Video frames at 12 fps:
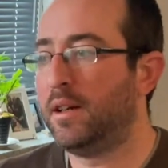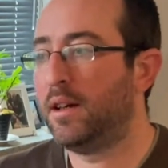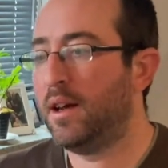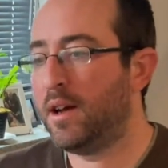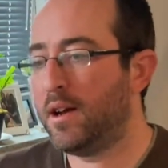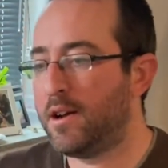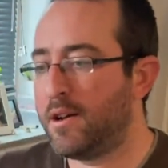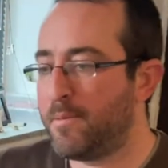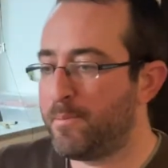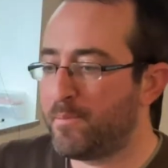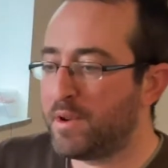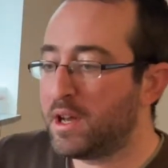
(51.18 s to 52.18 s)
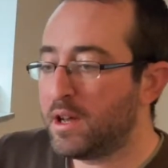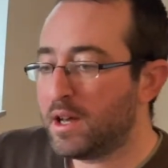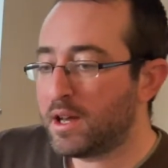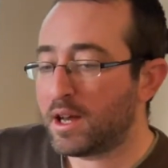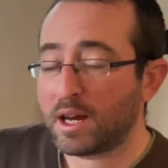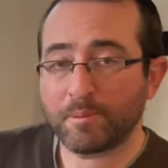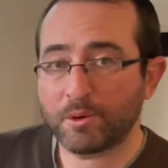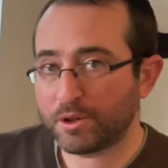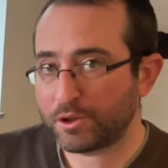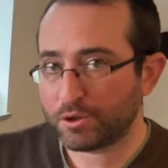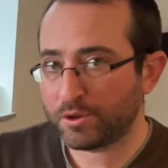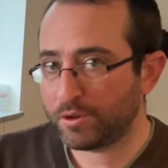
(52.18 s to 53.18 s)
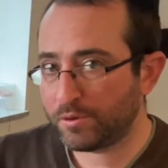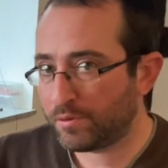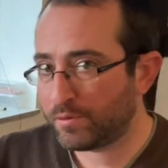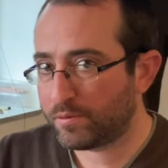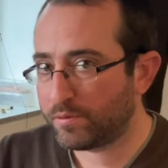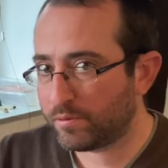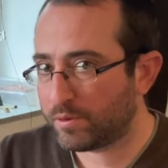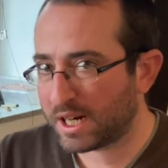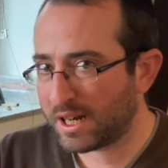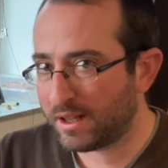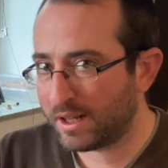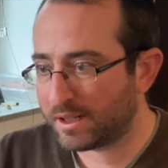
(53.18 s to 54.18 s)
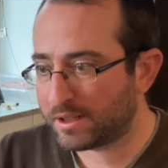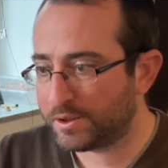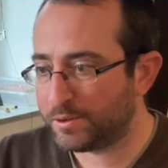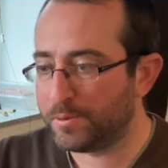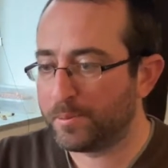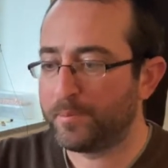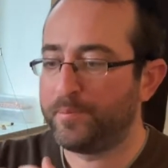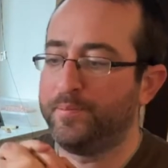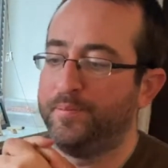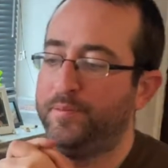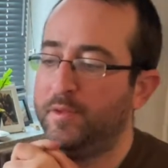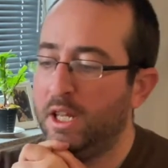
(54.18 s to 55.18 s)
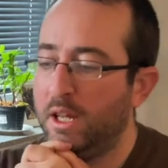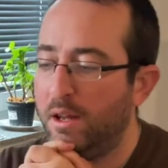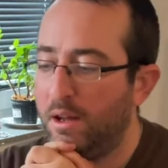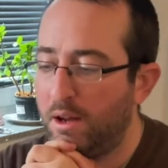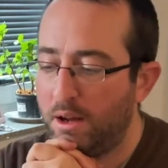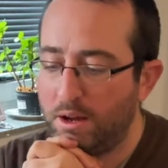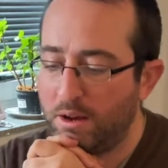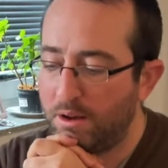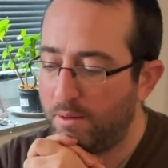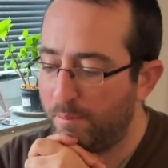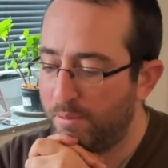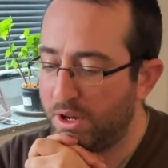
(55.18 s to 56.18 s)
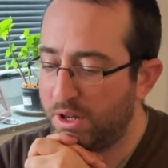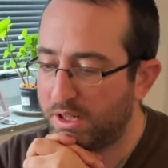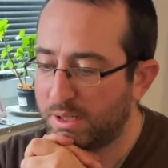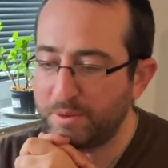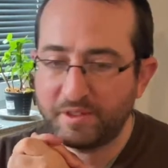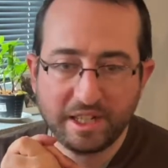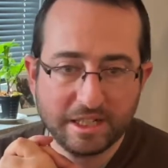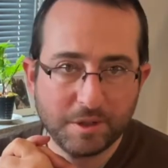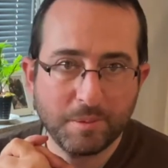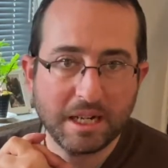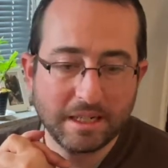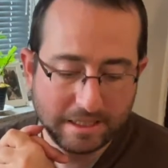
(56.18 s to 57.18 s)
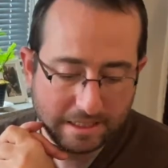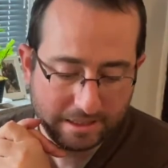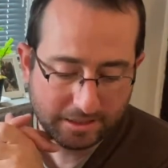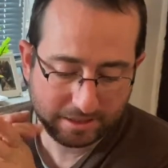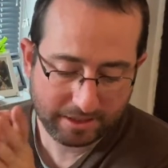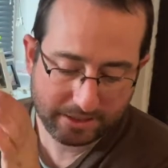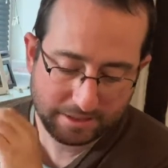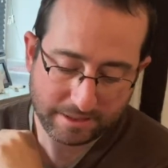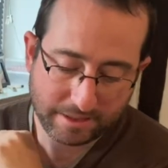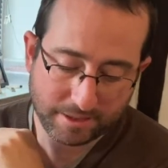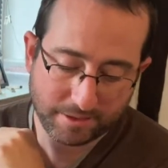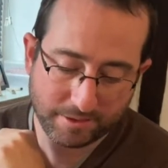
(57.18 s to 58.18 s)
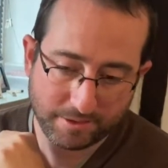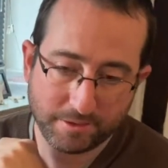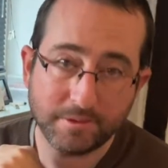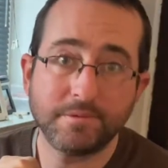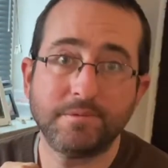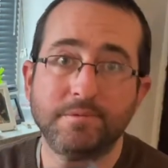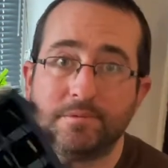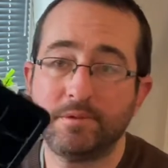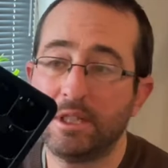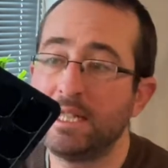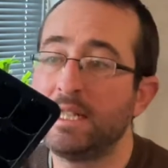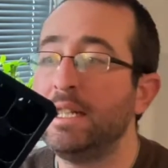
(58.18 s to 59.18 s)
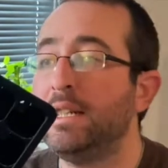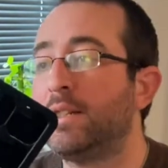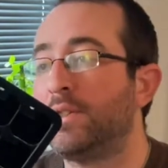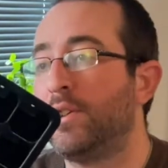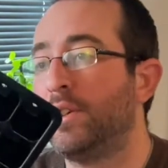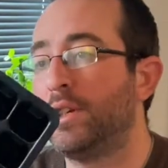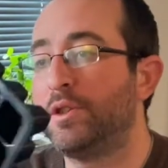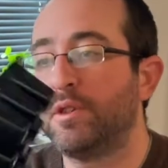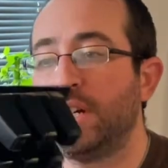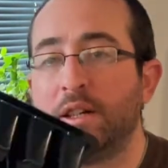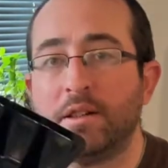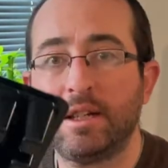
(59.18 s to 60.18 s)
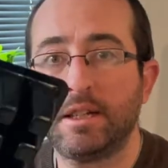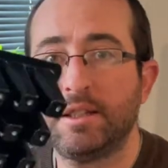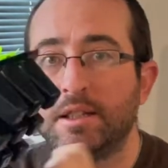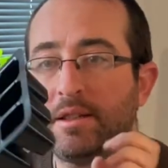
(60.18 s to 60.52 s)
And I'm going to show you what I like to do. Some of the things you might need is a seed starting tray like this.